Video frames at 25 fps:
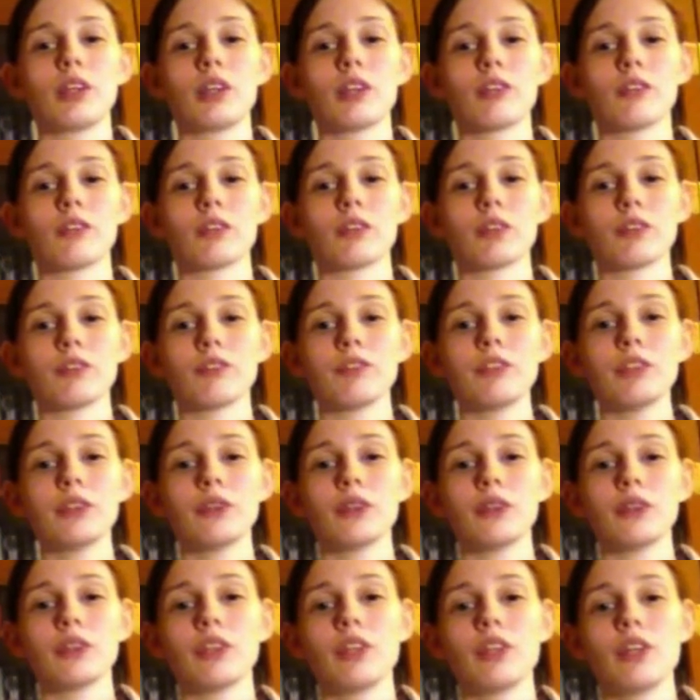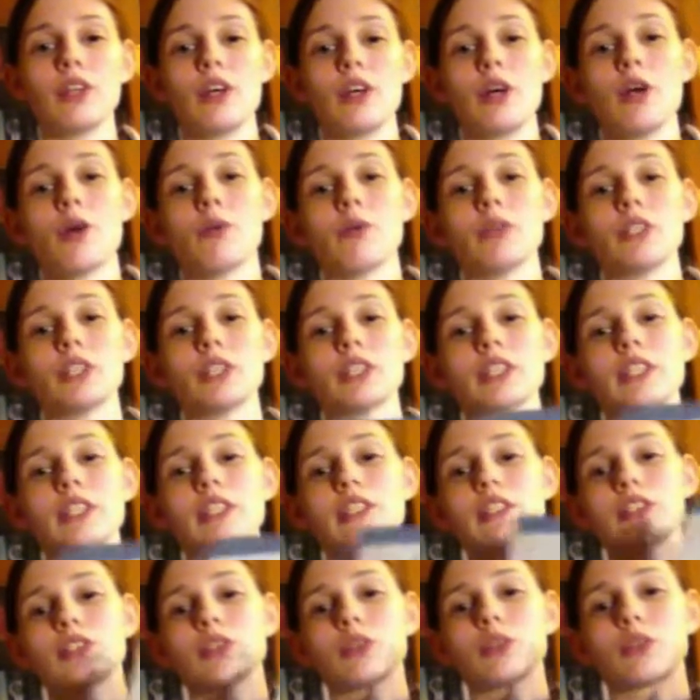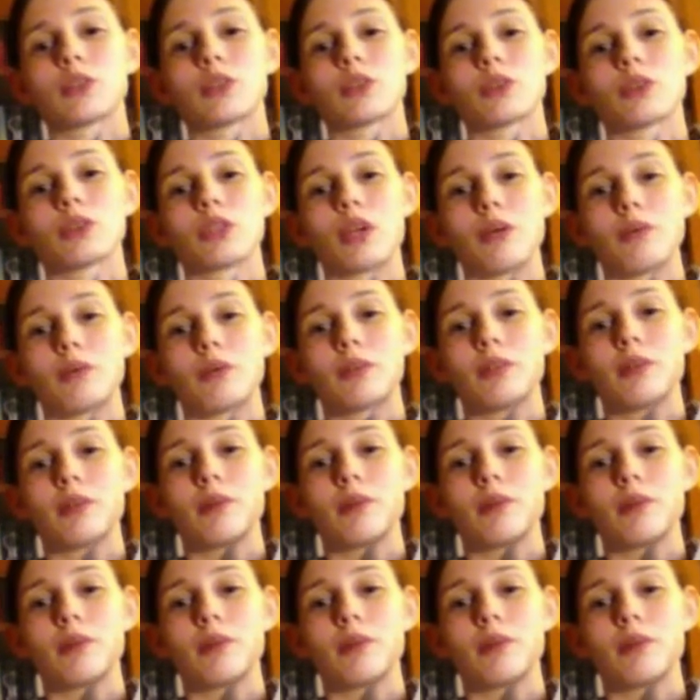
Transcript: On a Foreign Field, which is a historical drama